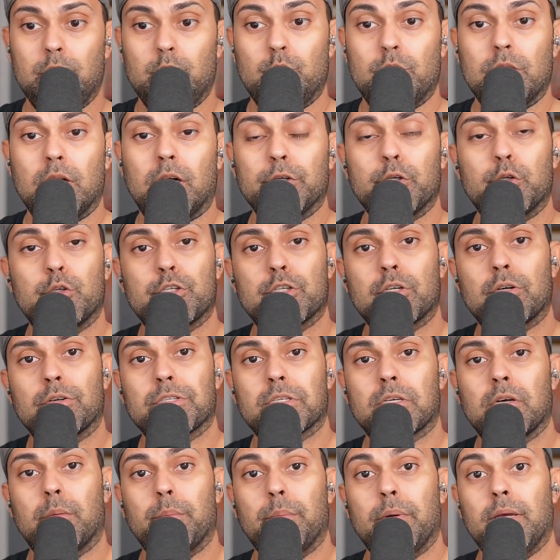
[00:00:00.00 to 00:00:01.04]
you tell your insurance
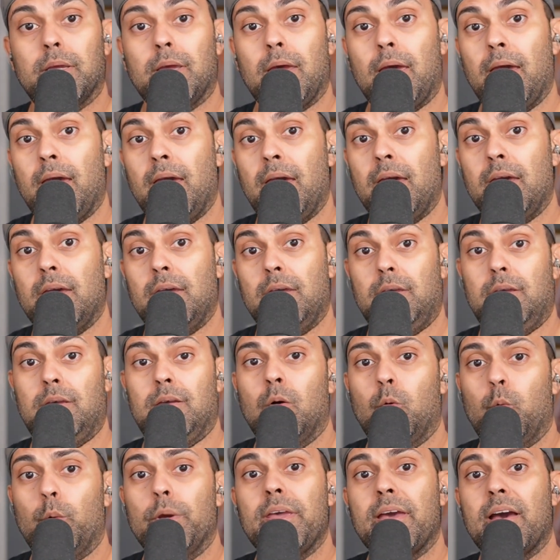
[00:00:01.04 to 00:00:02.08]
company, hey,
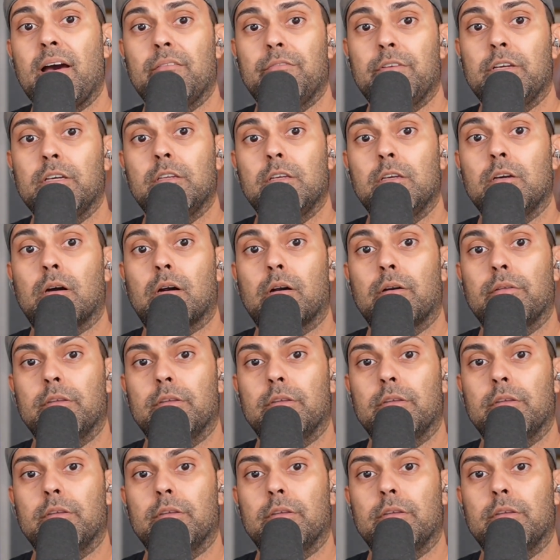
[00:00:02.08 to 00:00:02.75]
we have EDR.